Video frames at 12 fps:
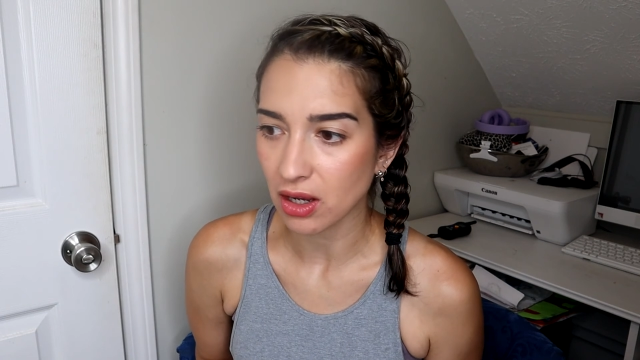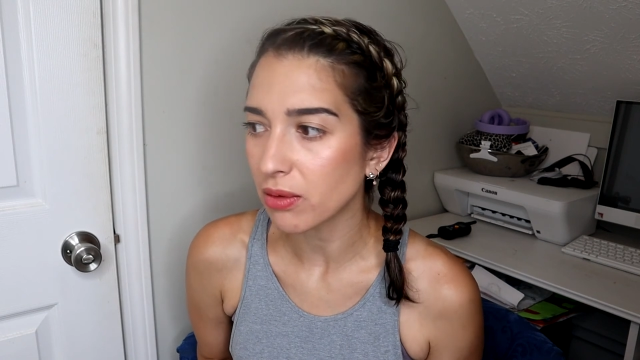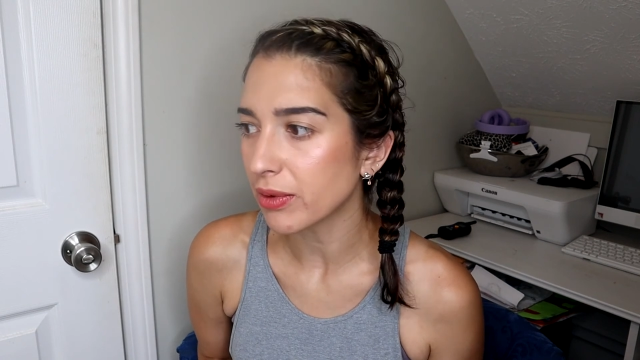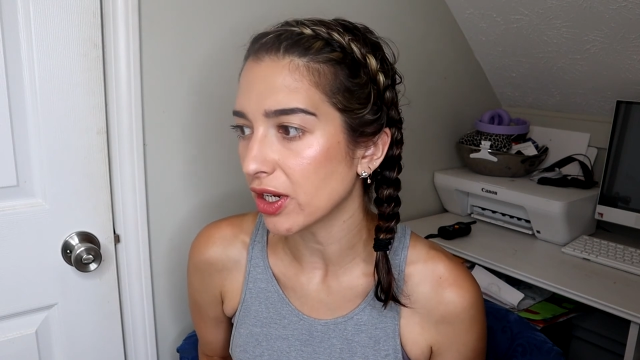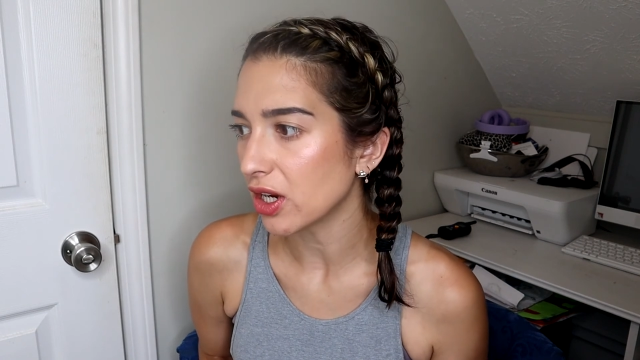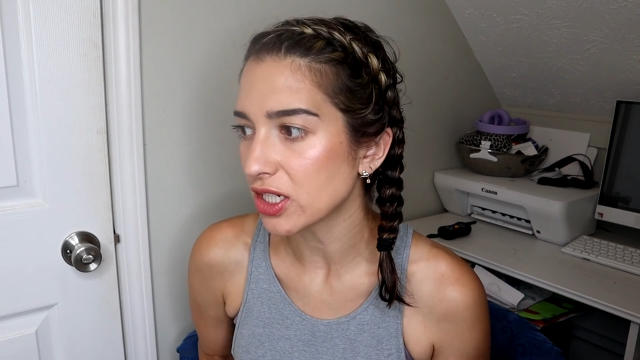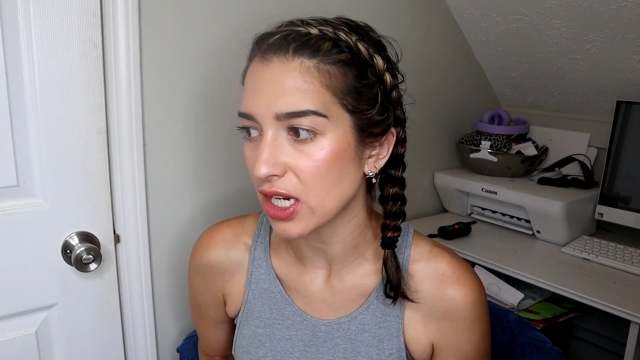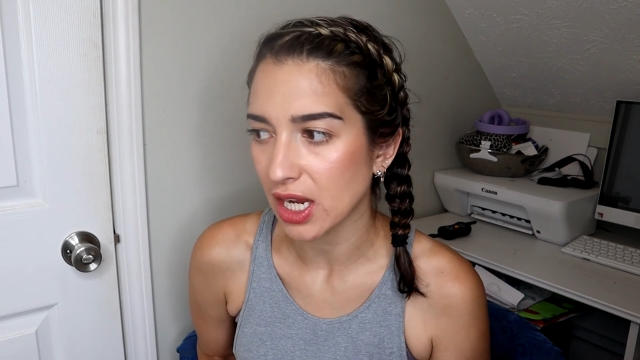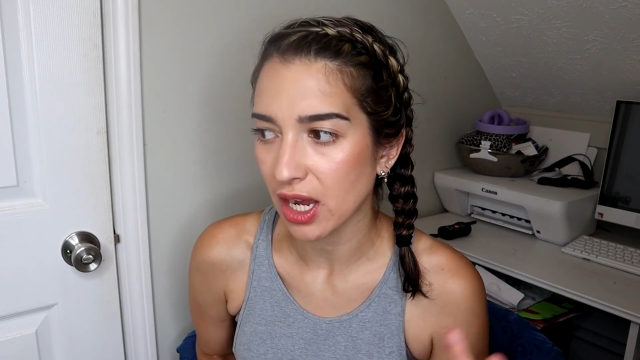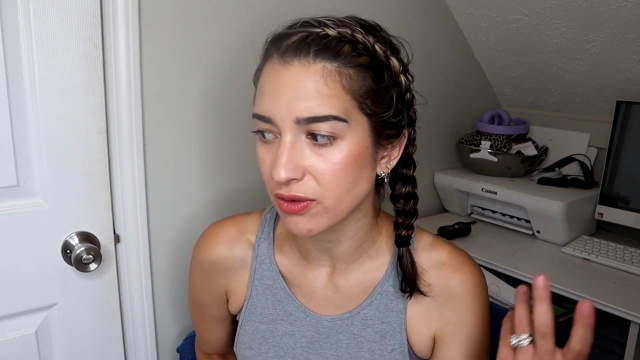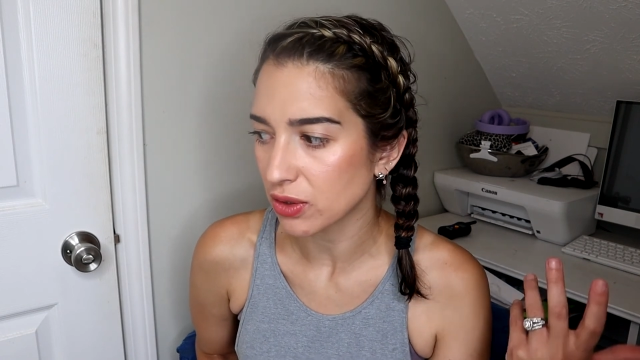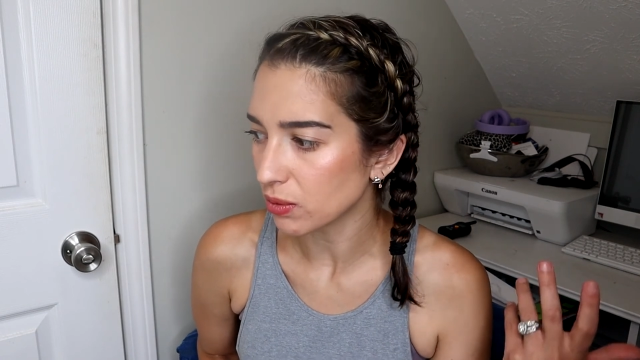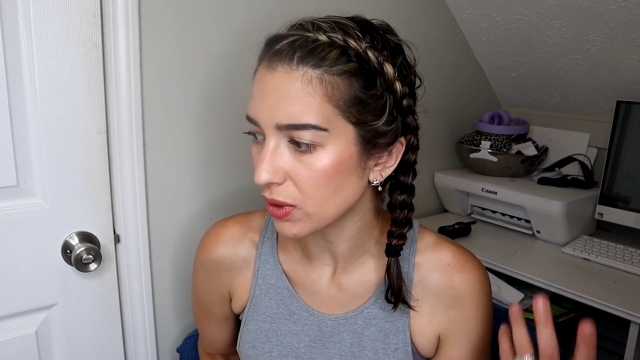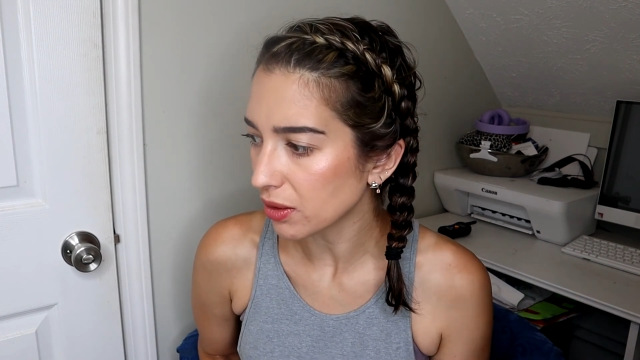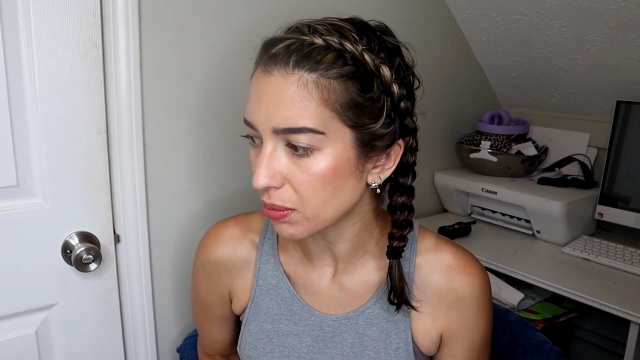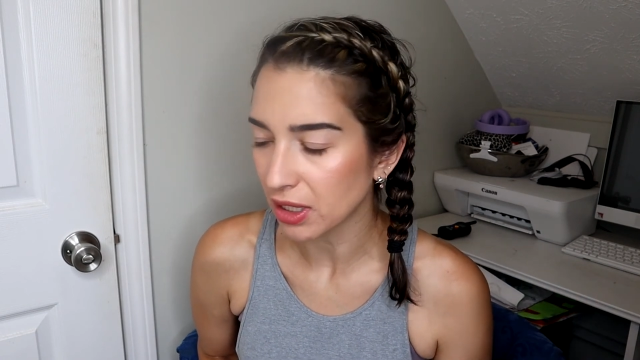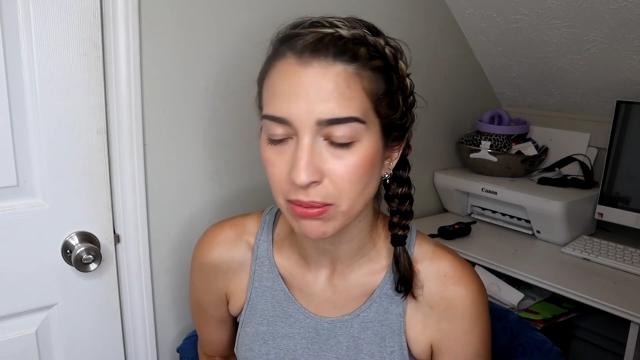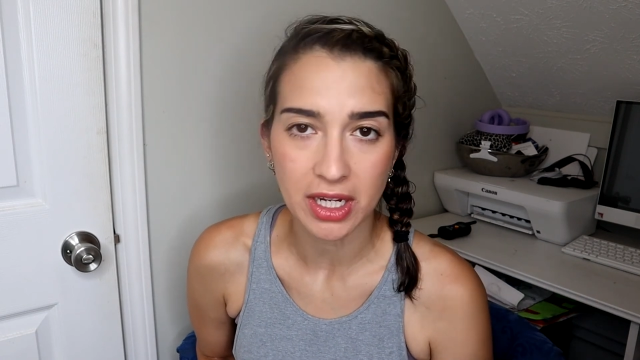oh my gosh, I have to
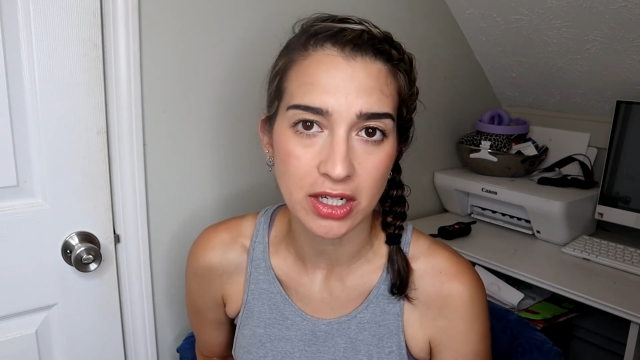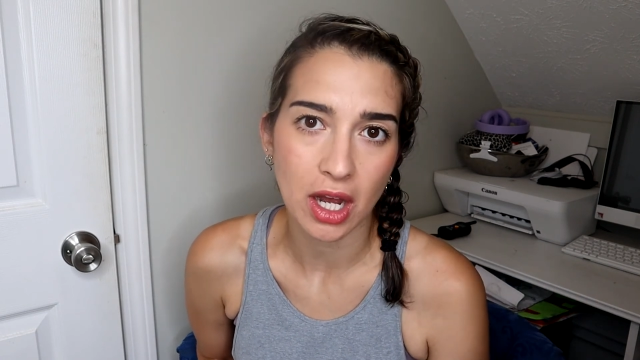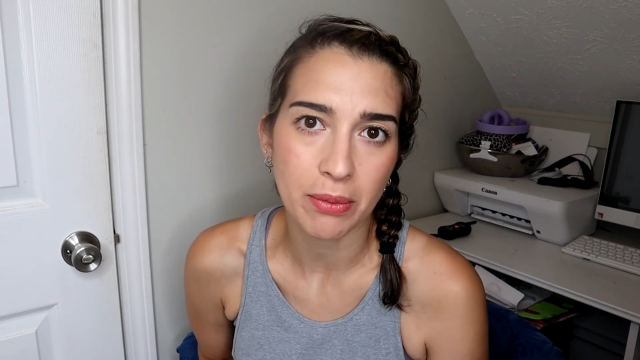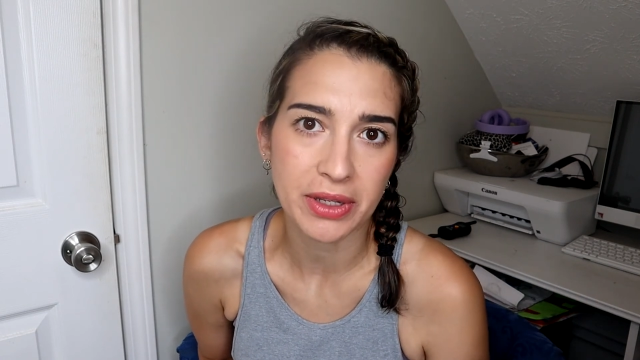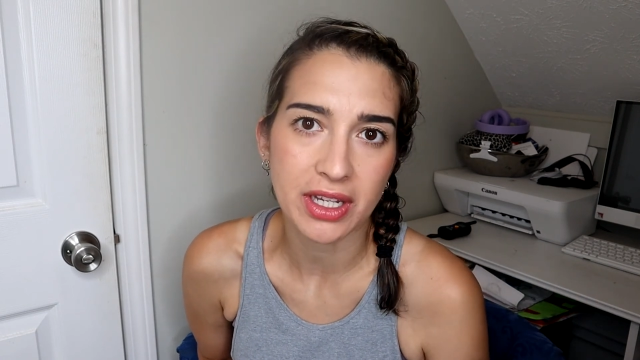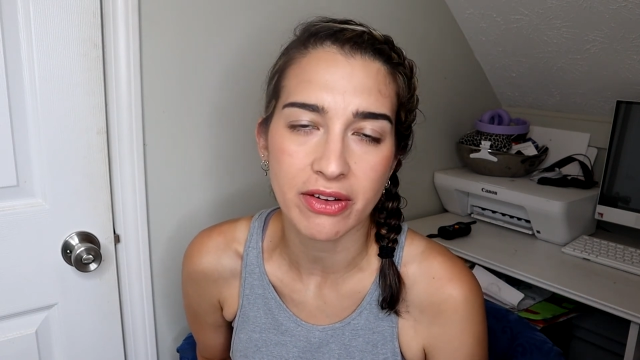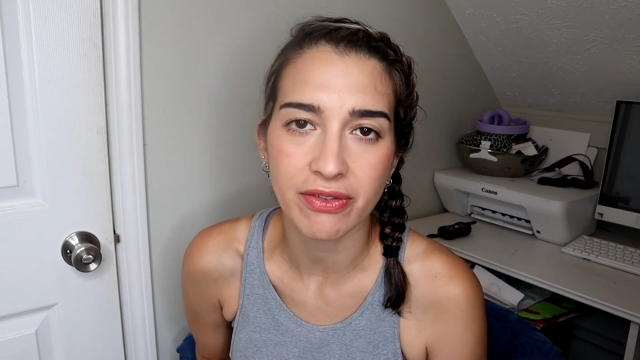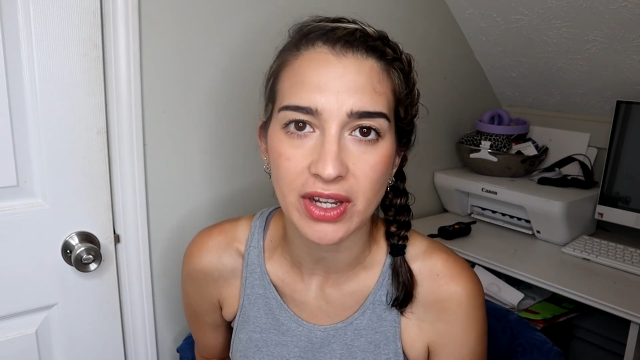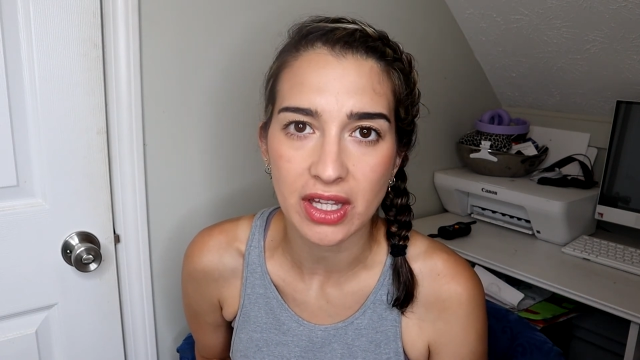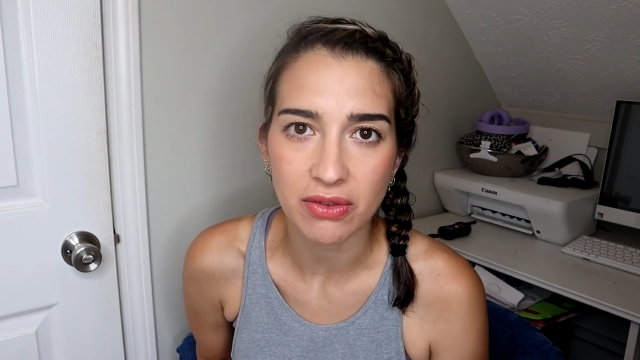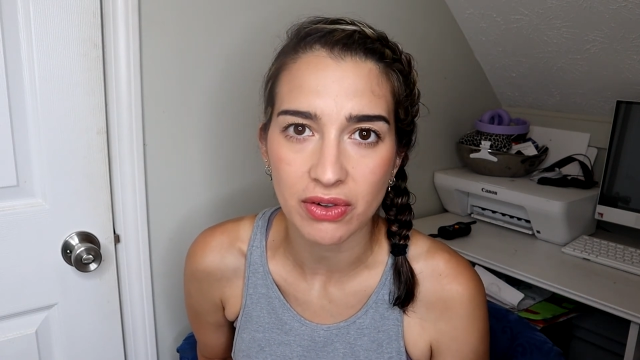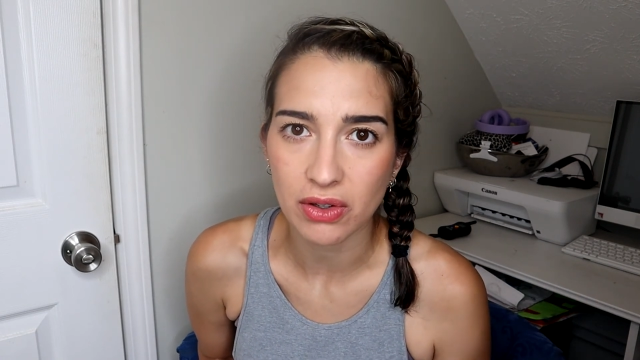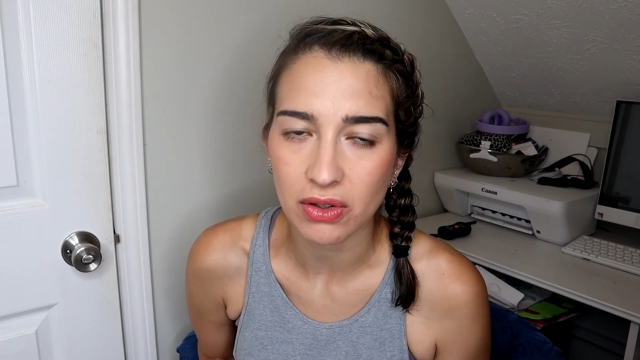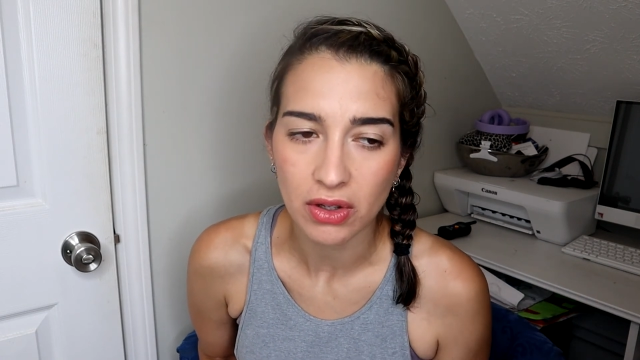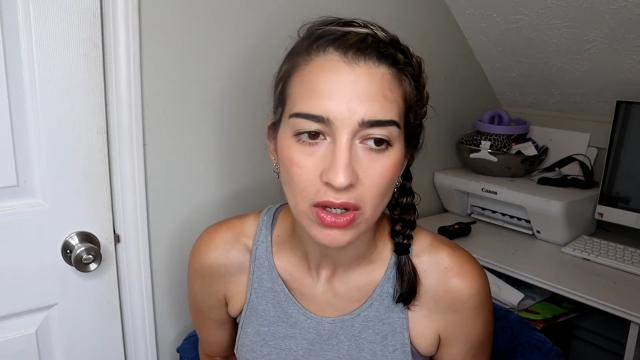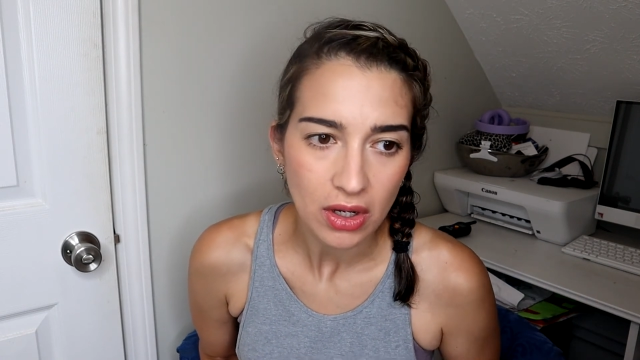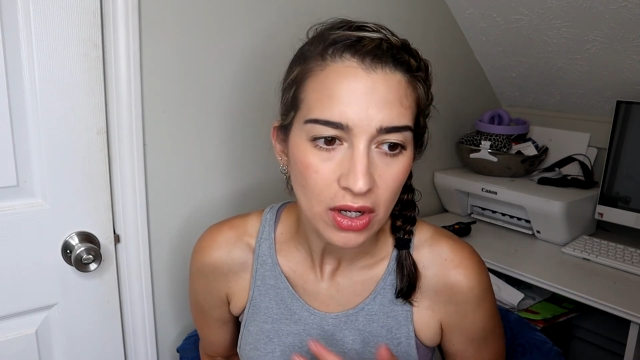work, but am I not being a faithful